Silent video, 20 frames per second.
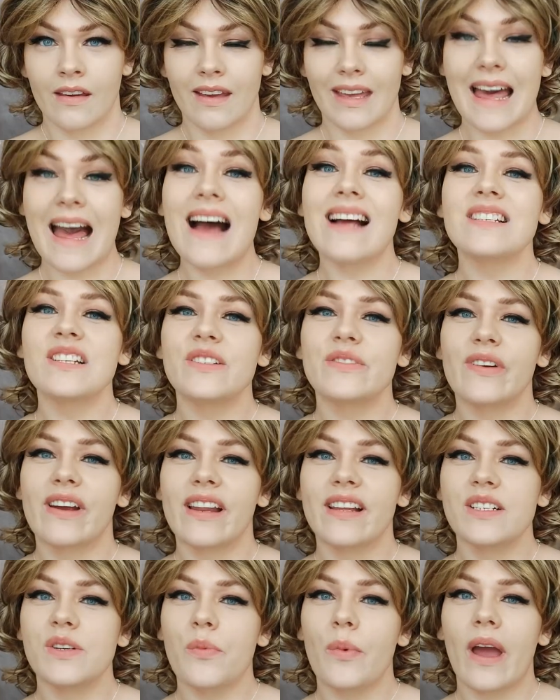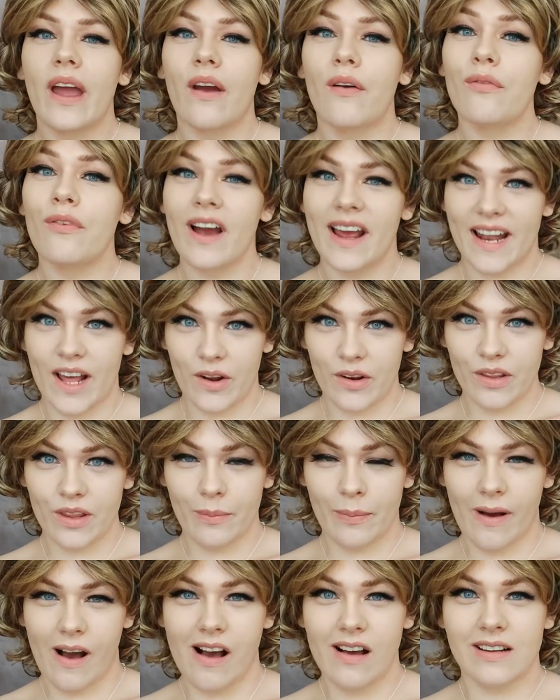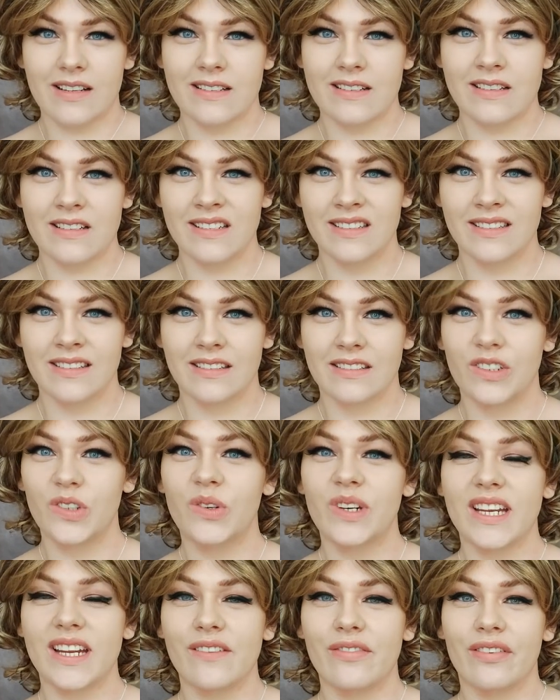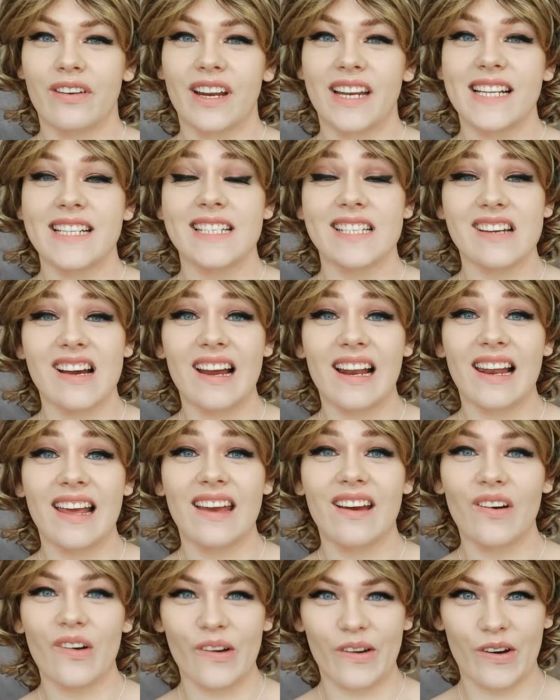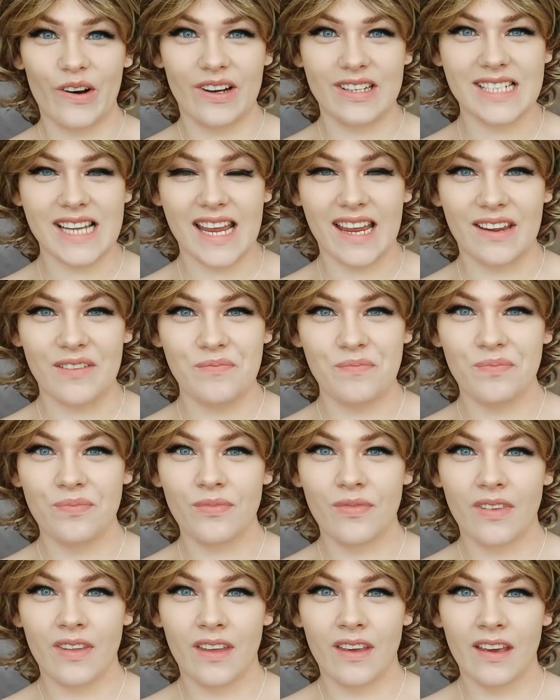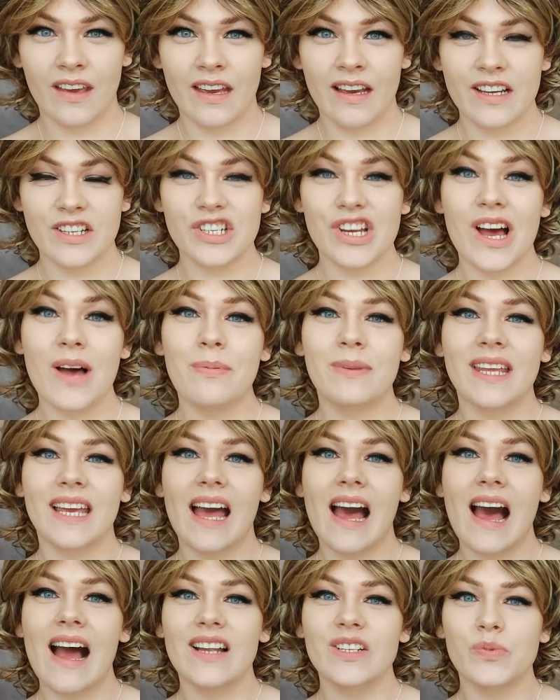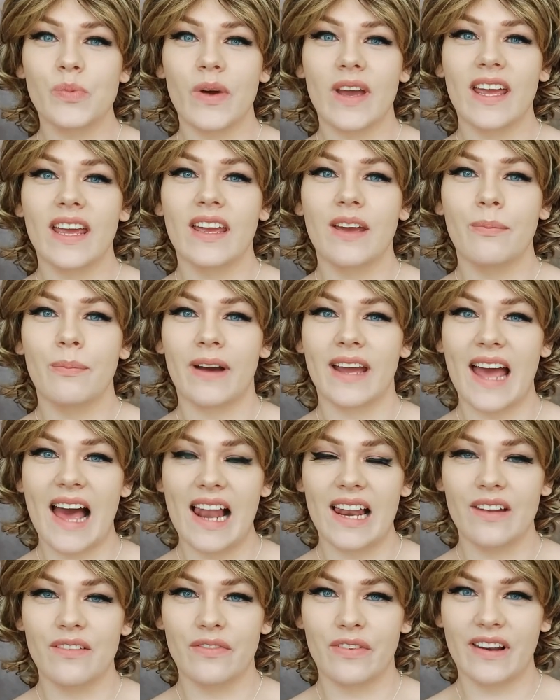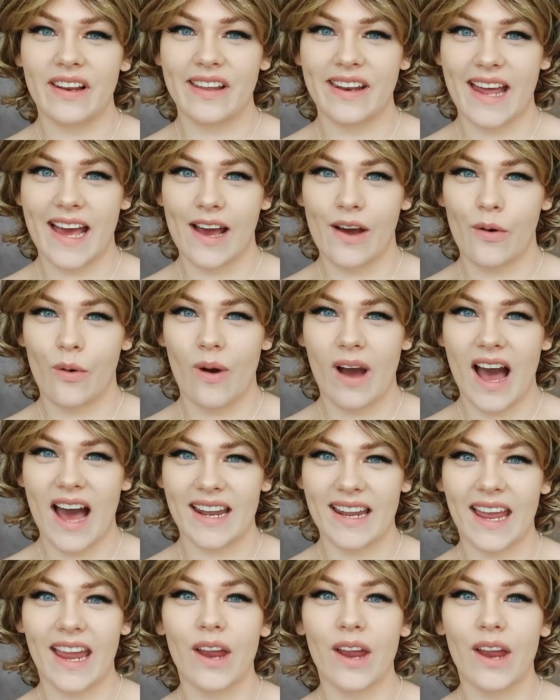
Cat is ready to wear right out of the box. No need for any styling or cutting. Shop the Cat Wig by Ellen Wille now at